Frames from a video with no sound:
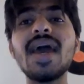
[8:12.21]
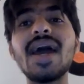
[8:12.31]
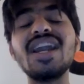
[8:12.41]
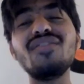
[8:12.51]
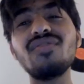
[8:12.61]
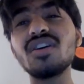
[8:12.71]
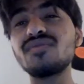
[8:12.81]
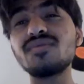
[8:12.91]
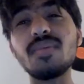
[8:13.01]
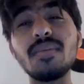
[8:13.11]
And
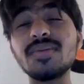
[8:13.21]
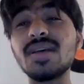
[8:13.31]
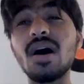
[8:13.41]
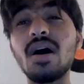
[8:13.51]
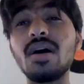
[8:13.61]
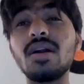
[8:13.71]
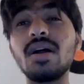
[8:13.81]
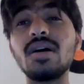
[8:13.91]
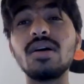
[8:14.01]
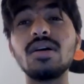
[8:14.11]
efflux pumps
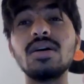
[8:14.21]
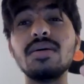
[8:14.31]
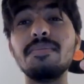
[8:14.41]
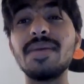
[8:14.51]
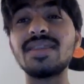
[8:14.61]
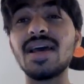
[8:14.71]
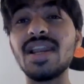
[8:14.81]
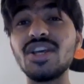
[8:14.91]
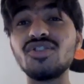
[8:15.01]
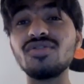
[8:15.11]
are
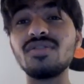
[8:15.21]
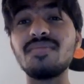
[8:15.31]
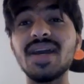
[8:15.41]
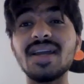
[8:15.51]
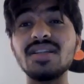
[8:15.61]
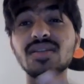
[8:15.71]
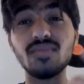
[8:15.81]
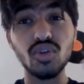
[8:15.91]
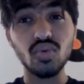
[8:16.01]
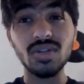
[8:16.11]
methylation
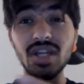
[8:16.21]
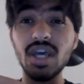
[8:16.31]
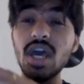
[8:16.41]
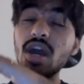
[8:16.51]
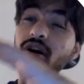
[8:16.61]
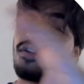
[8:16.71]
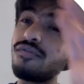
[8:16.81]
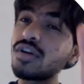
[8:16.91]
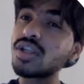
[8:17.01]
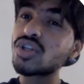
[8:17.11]
mechanism usually
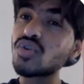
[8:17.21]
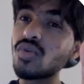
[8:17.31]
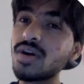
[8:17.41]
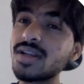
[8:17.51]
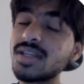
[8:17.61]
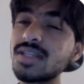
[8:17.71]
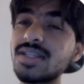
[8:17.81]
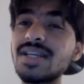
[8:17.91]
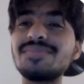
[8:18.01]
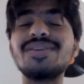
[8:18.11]
confer the stronger
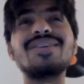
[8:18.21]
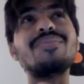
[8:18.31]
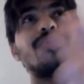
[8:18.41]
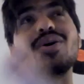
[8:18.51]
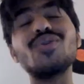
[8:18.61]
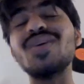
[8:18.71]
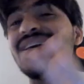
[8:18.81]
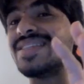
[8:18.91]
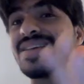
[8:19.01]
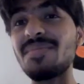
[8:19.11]
resistance, but compared to the
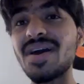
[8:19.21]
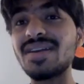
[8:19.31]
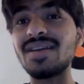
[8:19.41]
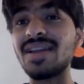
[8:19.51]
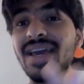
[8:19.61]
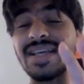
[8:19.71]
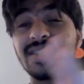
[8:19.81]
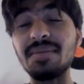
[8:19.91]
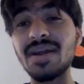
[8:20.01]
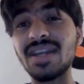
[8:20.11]

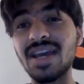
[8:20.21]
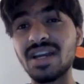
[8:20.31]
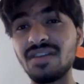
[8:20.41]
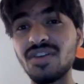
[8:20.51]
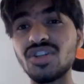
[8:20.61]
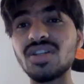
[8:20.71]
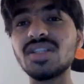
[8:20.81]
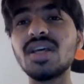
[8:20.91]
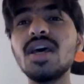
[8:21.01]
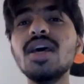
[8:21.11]
enzymatic activations.